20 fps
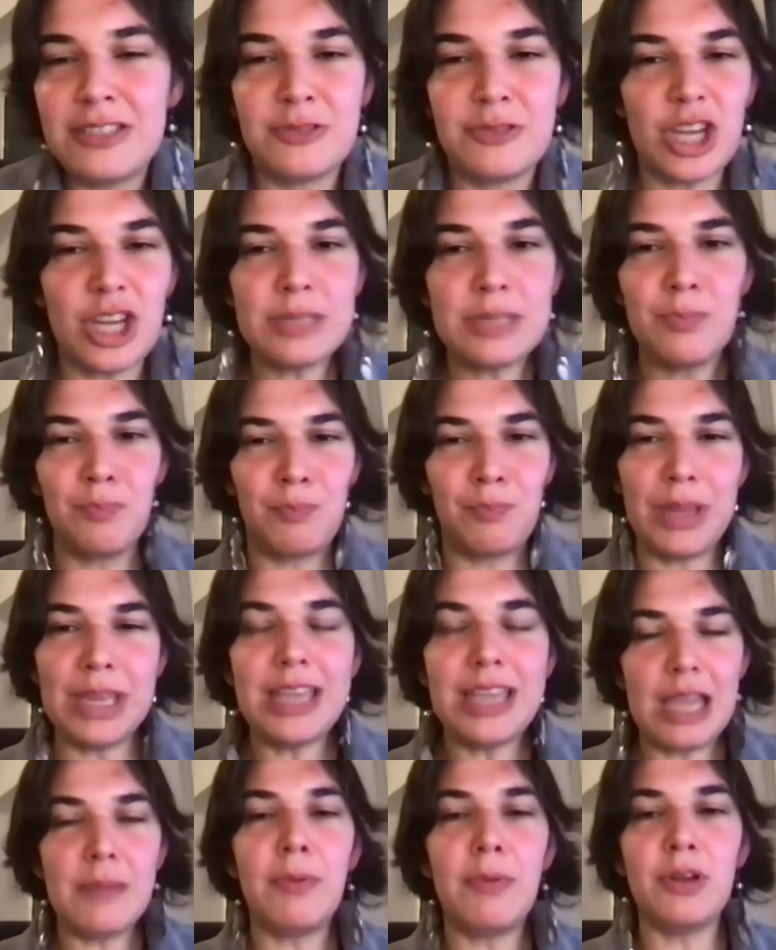just being
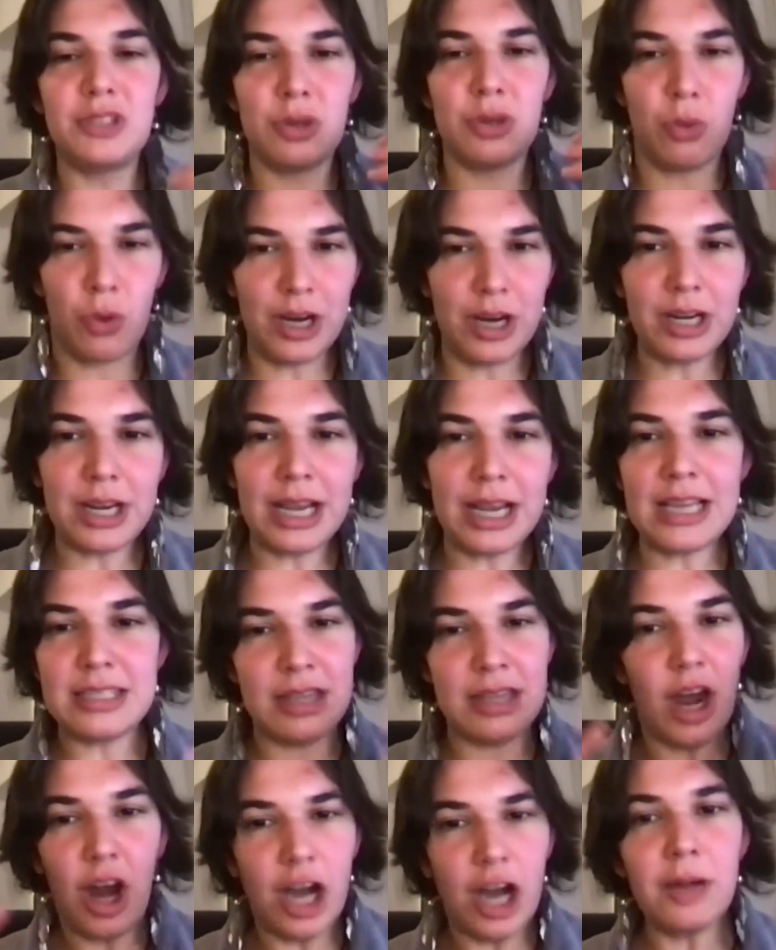able to organize
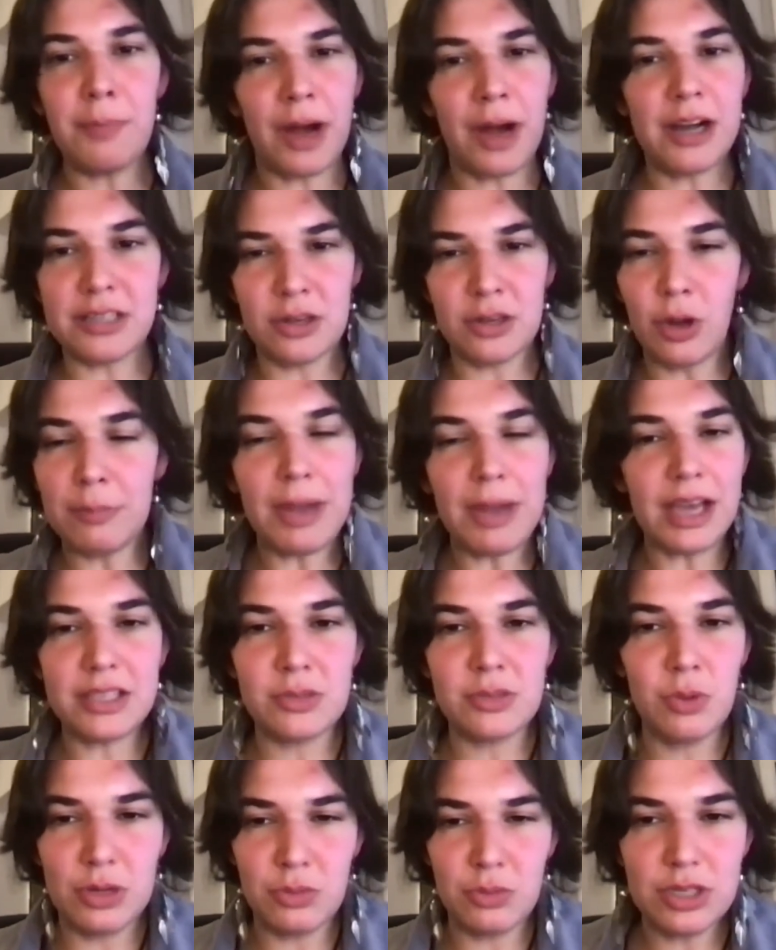the hard part, going back
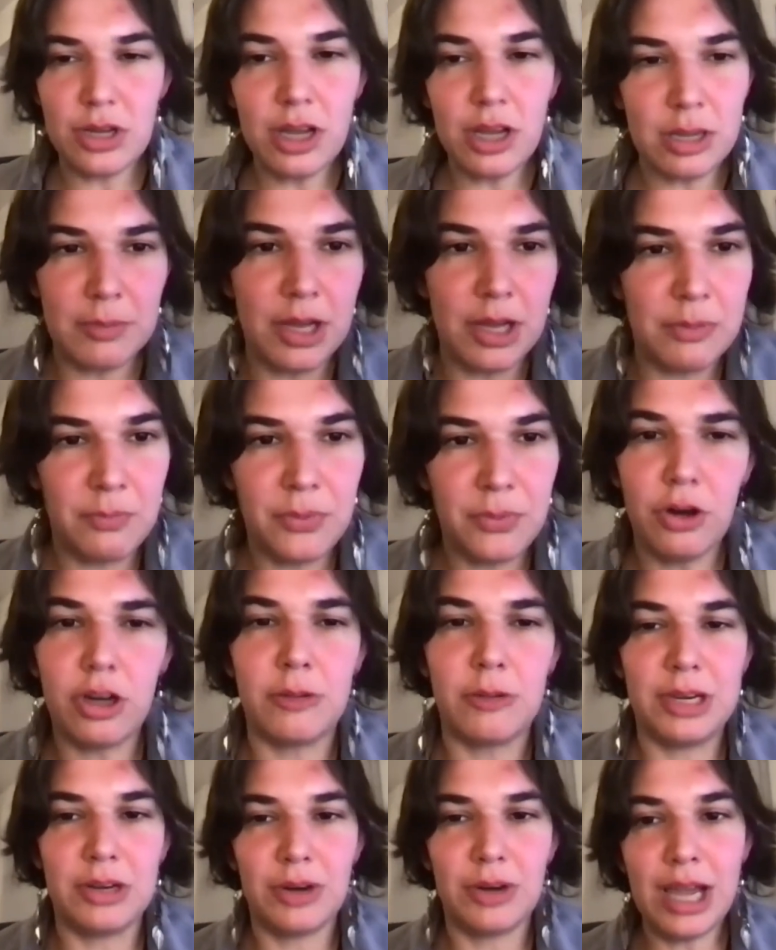to what we're talking about
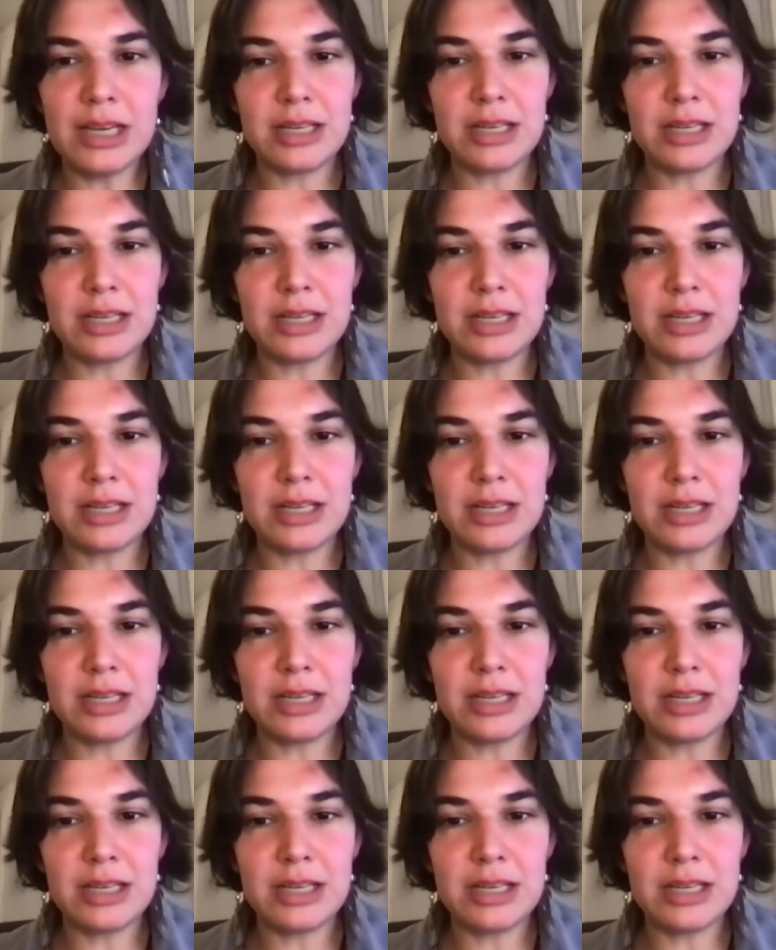programming, right?